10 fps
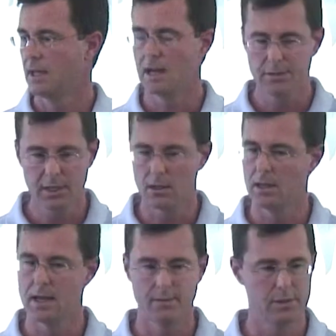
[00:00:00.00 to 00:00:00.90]
And I think a
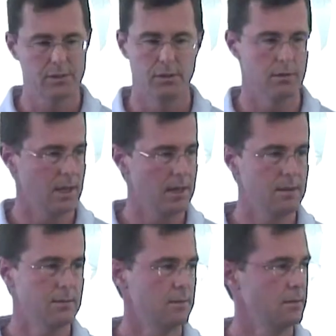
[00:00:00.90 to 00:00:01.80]
lot of us do that.
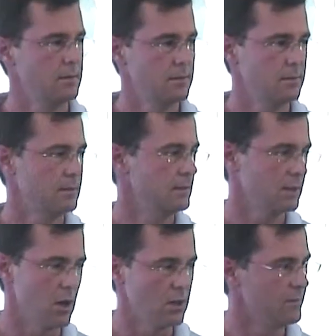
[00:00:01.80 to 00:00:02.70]
I
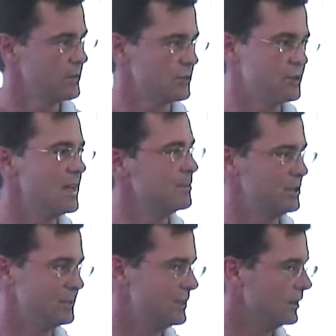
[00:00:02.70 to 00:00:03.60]
think all of us are
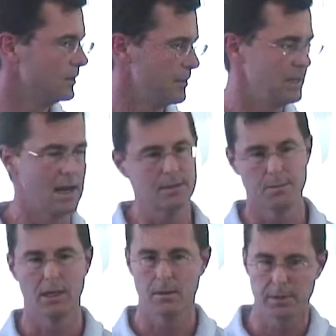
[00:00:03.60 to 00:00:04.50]
tempted to. I mean, not to
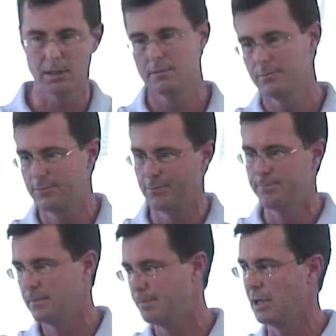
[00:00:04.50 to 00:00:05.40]
make a big
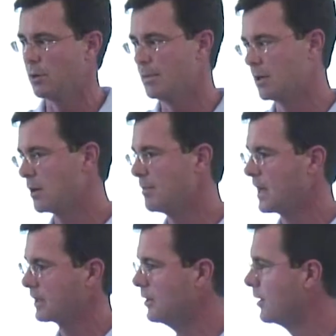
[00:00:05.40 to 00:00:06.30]
pyramid in our
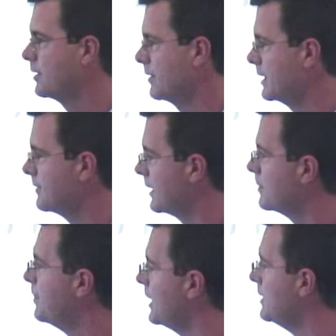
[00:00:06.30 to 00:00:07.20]
backyard or
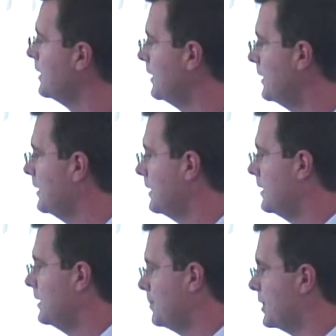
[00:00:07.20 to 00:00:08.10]
anything,
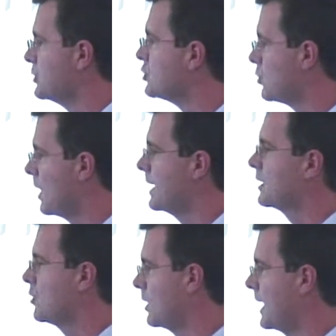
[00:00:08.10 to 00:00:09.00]
but to try
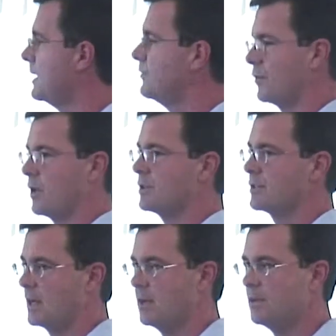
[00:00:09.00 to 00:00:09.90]
to create for
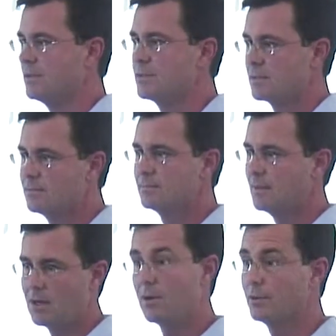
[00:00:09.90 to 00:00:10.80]
ourselves
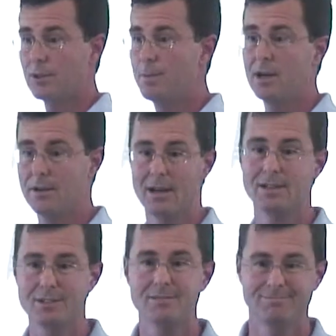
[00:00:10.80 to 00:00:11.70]
our own little
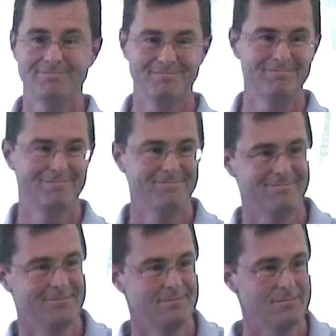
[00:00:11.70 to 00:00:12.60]
paradise,
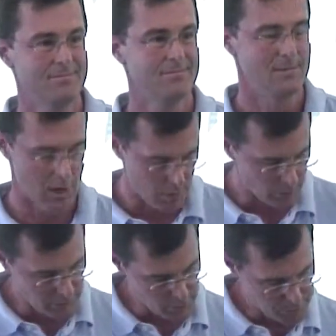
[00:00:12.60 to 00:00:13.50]
our own
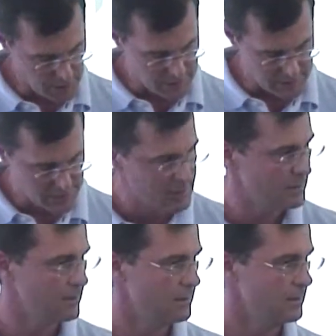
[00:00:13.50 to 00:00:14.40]
little place,
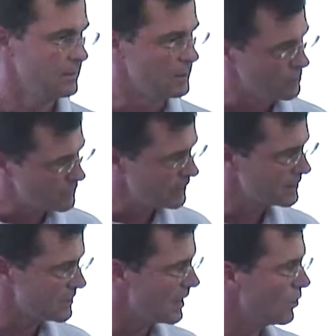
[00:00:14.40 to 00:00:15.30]
to do
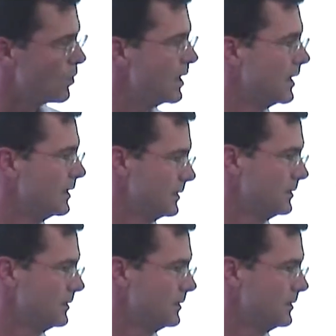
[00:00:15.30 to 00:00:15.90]
things our way,